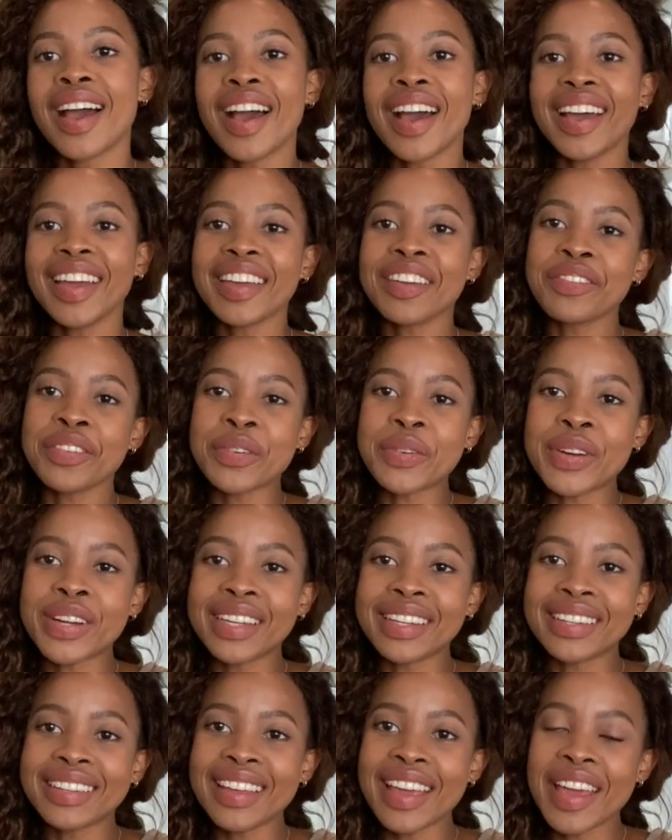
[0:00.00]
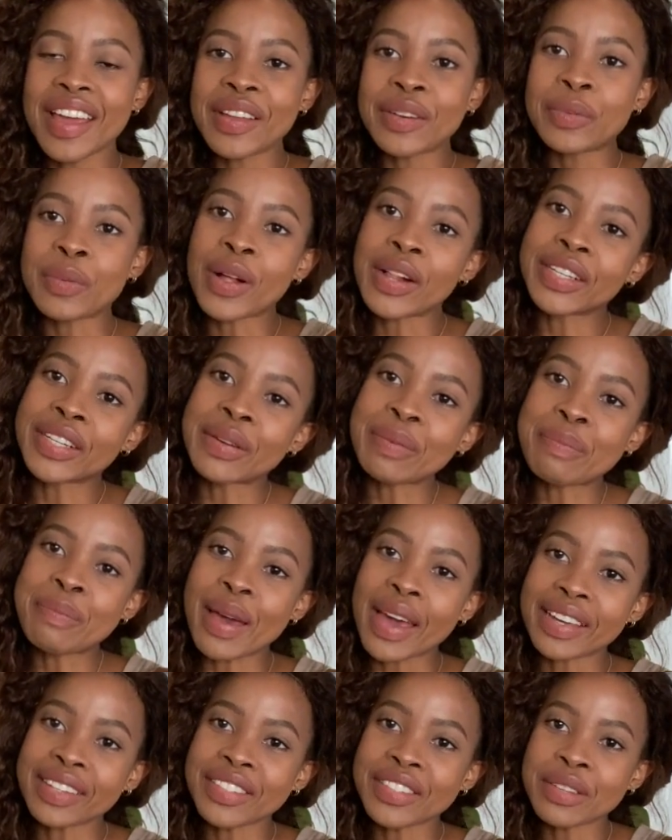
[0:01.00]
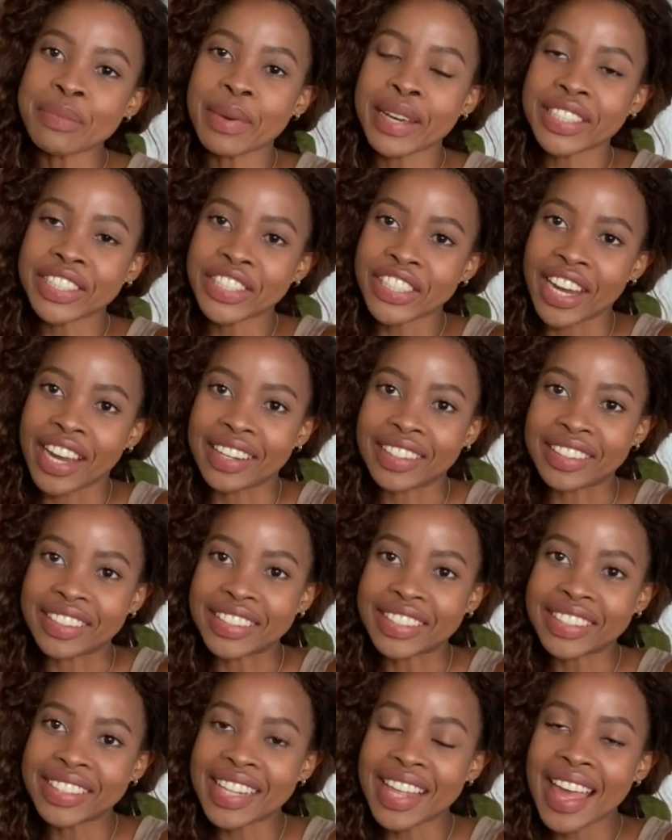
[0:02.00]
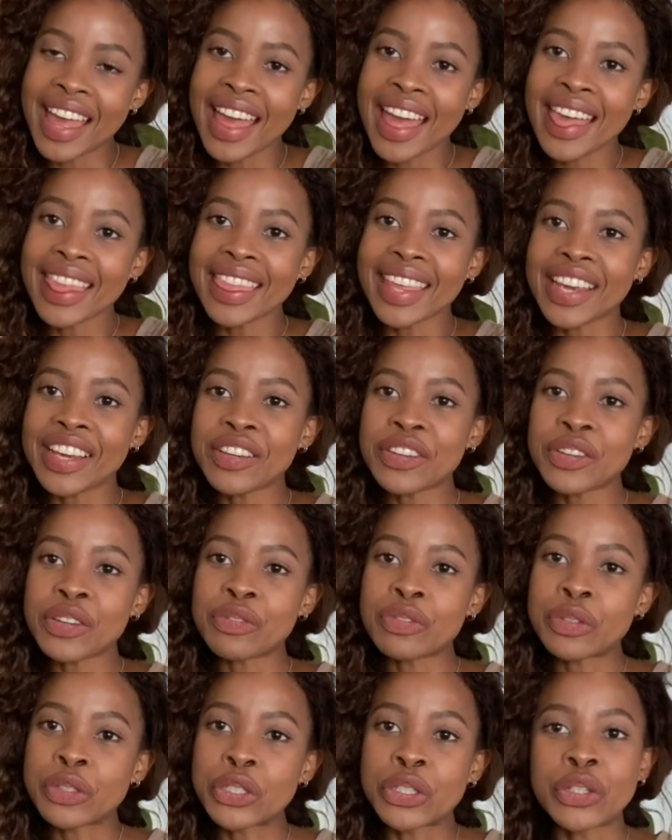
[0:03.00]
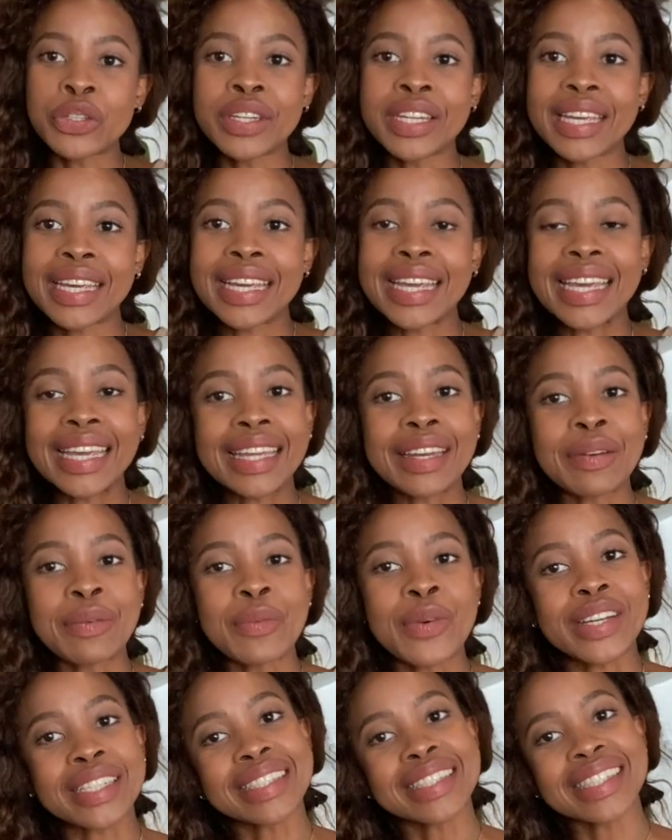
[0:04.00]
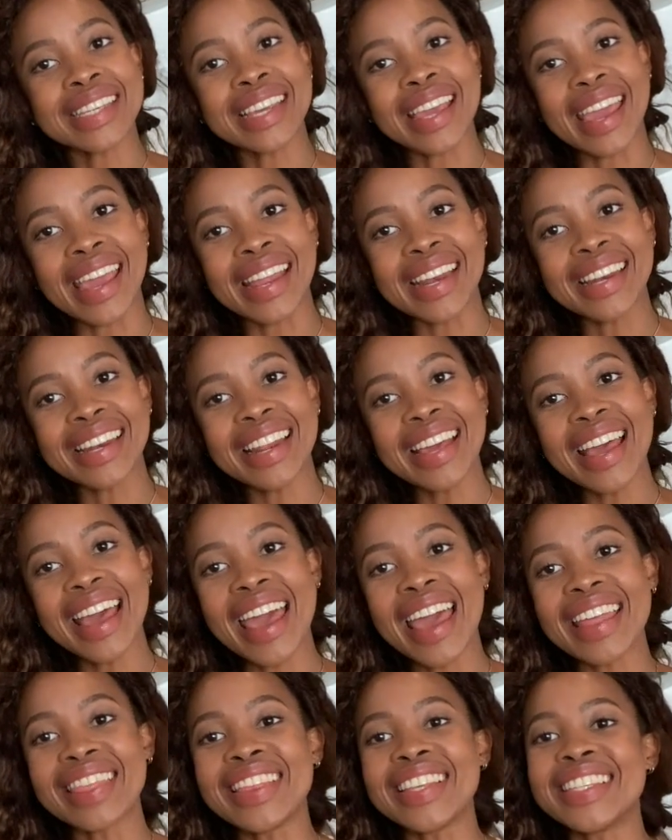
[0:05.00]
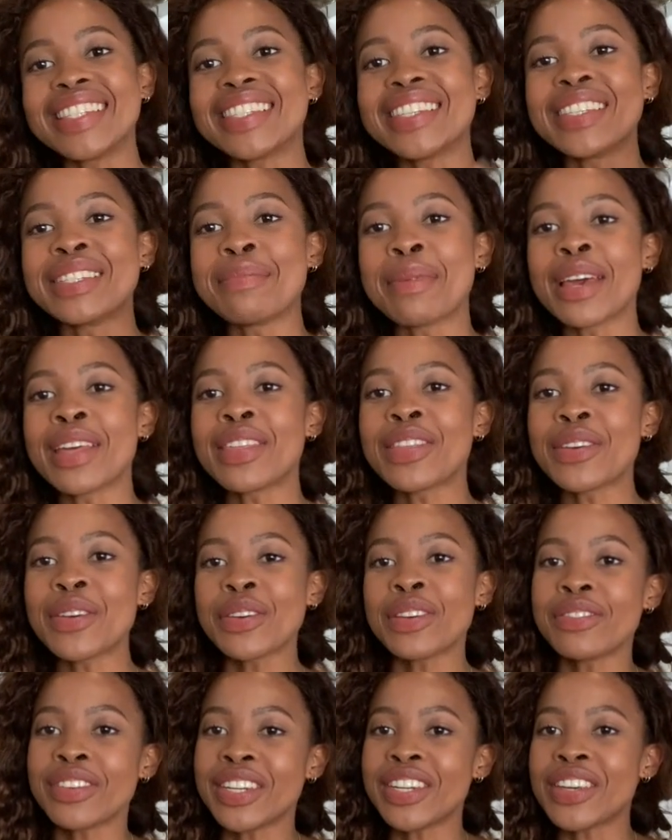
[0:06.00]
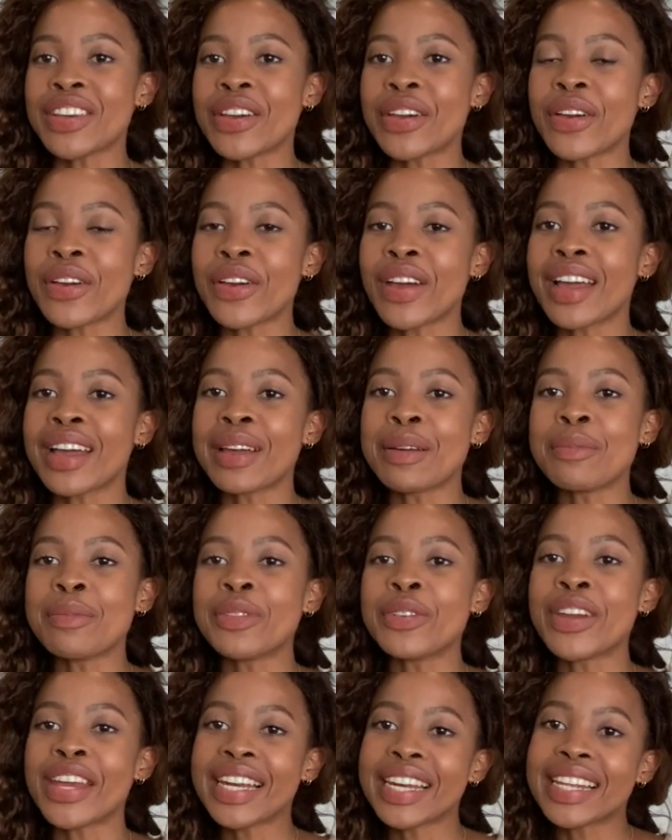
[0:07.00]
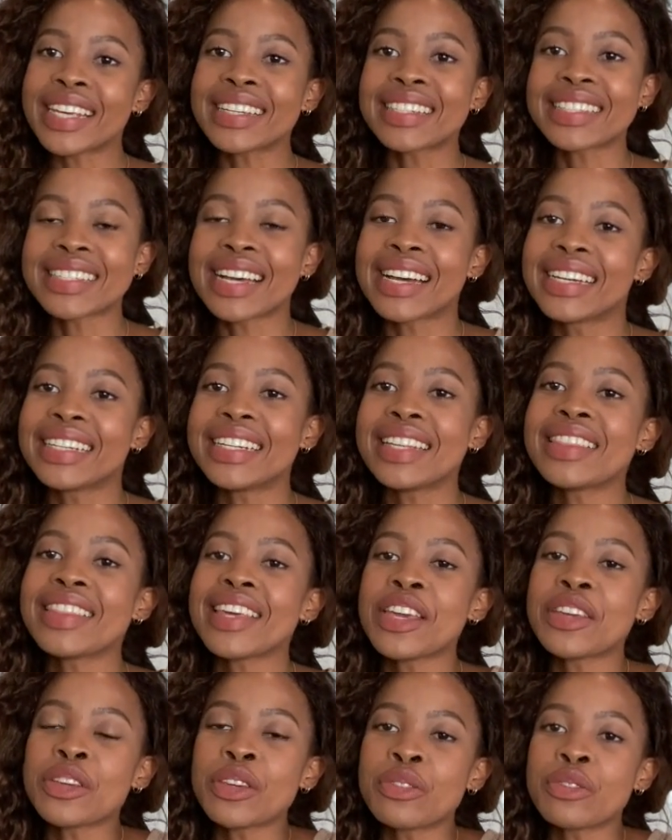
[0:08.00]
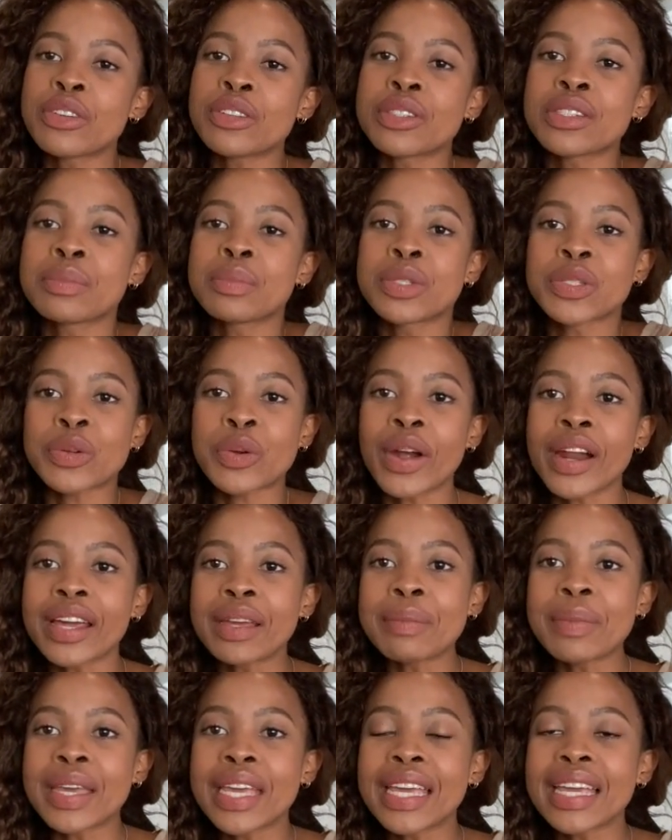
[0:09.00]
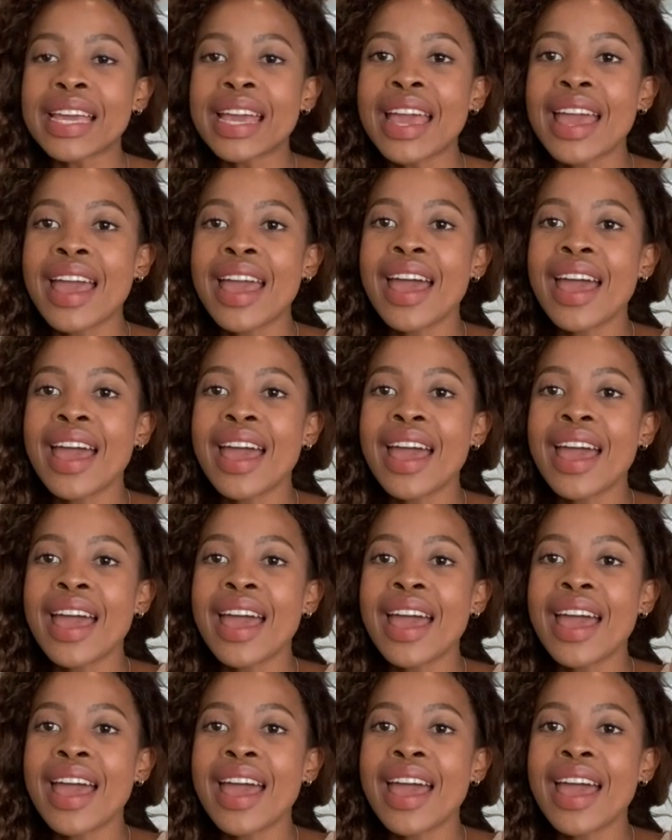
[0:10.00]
Hi everyone, and welcome back to my channel. Thank you for tuning in once again, and this is my third video. I'm really excited. Thank you for subscribing.